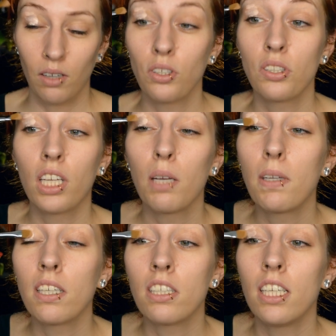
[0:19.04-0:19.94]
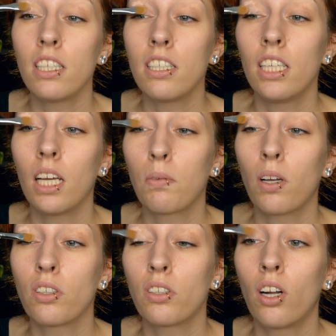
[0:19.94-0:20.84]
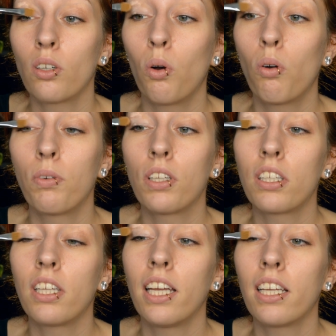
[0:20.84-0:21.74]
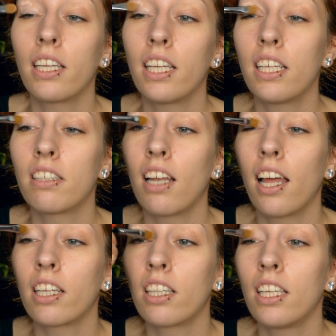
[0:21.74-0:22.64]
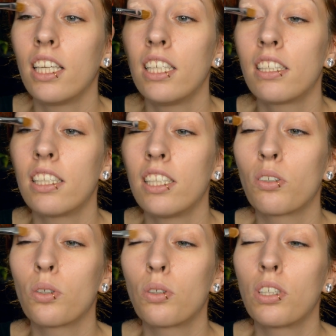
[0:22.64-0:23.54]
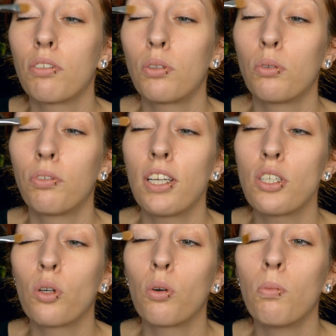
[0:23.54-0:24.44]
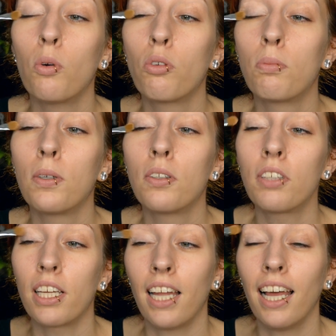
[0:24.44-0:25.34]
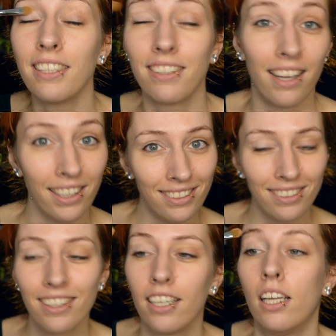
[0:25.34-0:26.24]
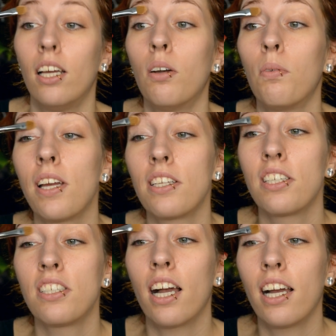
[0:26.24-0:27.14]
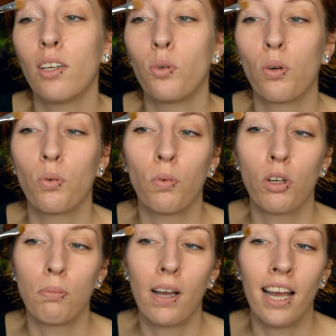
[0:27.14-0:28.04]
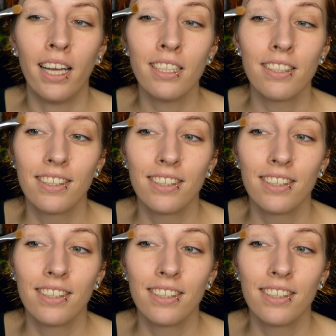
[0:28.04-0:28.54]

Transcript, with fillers: just to keep things easy, I'm gonna start off with a thing that is like the least intrusive to facial movement and eyesight. Which is the eye look on one of my eyes.